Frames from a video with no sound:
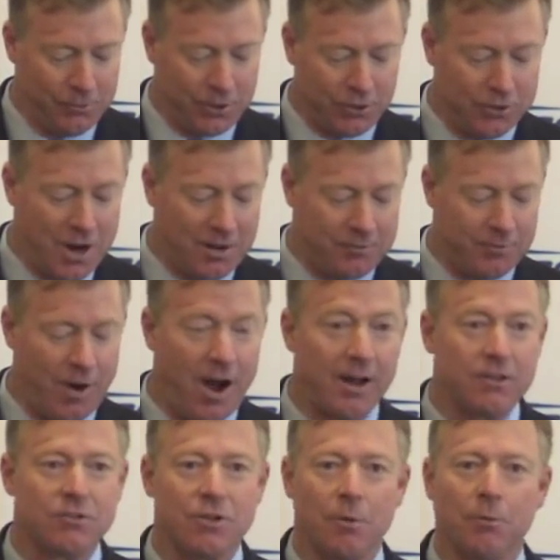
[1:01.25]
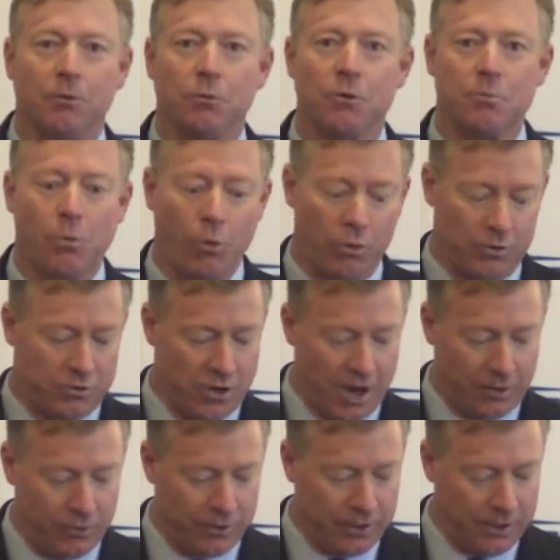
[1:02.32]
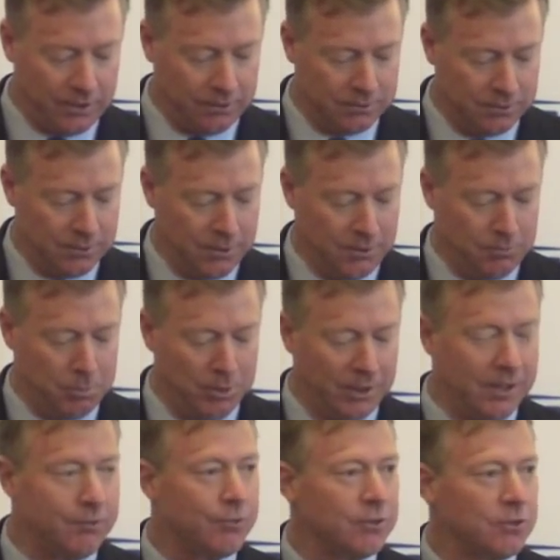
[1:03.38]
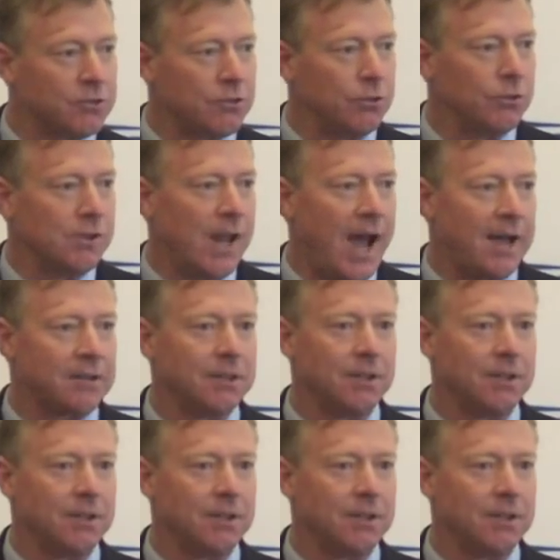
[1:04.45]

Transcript: We could not find someone with more integrity, belief in the student